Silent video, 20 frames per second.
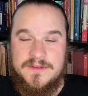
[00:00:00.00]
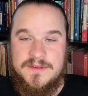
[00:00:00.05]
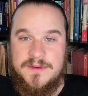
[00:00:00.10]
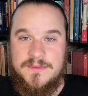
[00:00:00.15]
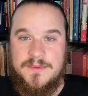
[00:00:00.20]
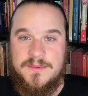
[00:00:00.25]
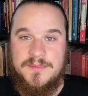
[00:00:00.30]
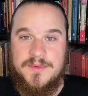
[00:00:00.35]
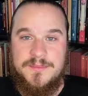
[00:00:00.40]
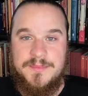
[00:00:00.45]
So
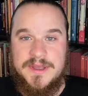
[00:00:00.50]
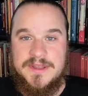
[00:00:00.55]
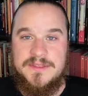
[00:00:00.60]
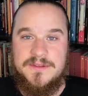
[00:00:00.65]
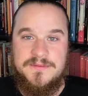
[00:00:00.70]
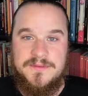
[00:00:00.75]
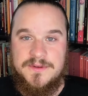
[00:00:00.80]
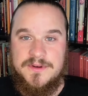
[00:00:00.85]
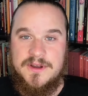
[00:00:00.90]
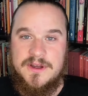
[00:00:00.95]
when we make the
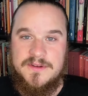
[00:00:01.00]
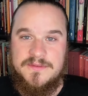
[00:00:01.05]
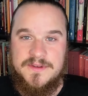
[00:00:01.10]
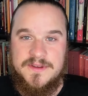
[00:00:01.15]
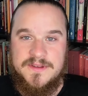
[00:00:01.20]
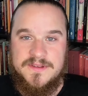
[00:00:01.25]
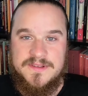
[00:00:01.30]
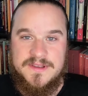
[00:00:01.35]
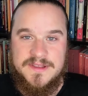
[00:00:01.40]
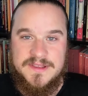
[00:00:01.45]
food
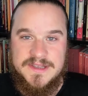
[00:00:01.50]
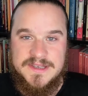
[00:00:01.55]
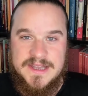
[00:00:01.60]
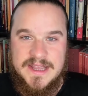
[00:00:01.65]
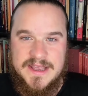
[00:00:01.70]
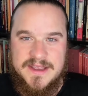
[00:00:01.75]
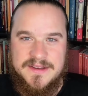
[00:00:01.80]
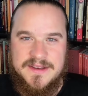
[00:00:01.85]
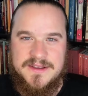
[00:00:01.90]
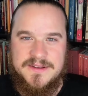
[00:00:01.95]
offerings to the
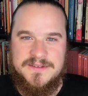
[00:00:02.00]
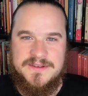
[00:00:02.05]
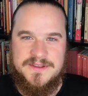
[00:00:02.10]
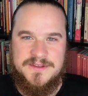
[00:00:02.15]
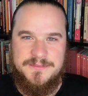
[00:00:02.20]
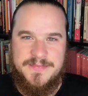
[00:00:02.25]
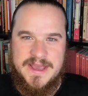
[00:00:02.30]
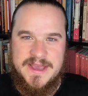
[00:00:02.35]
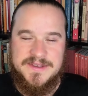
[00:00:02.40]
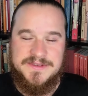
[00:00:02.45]
deity or to
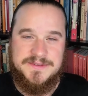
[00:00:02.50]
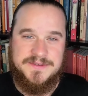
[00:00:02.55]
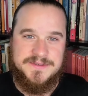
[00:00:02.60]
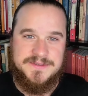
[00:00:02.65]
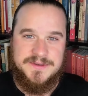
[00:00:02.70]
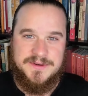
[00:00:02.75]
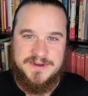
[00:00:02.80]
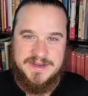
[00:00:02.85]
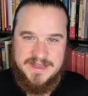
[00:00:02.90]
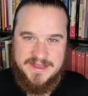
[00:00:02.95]
the masters,
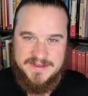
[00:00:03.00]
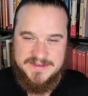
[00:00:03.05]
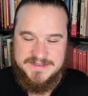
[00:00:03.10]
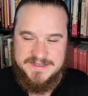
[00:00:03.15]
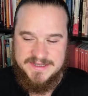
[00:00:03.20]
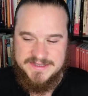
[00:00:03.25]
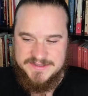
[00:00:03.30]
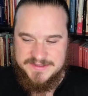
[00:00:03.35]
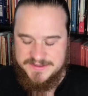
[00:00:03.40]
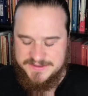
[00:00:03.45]
to our
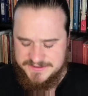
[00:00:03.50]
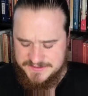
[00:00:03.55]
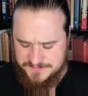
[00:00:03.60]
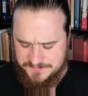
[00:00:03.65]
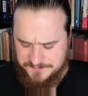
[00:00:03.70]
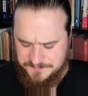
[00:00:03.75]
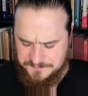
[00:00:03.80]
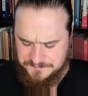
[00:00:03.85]
ancestors,